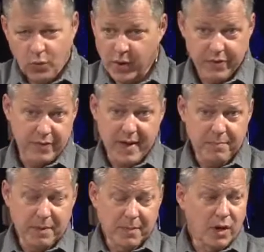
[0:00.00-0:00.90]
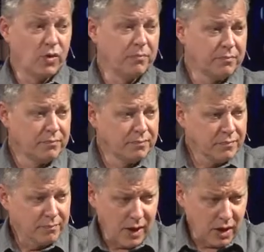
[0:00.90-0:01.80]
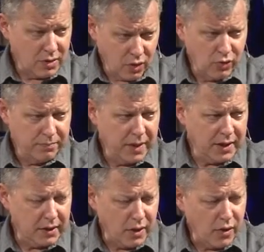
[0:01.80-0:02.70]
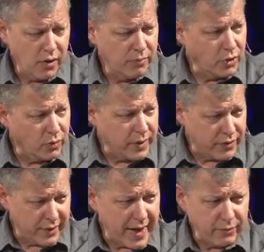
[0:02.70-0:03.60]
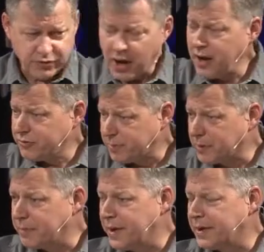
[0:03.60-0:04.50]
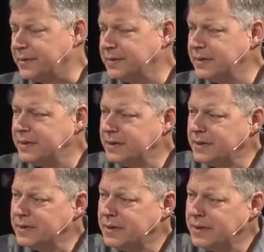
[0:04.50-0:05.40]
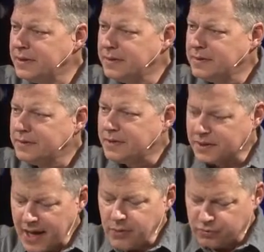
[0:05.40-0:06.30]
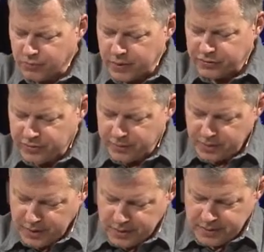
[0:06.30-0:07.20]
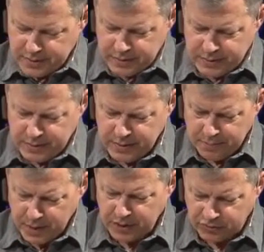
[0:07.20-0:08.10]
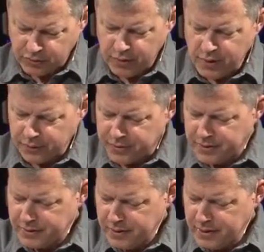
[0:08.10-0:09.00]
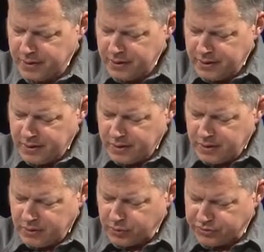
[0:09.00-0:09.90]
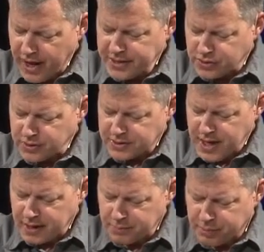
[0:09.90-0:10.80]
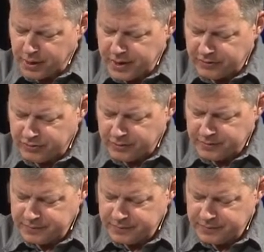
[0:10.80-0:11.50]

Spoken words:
Whether that be my own bed at home, or whether that was a hospital bed, that was where some of the biggest growth was actually taking place.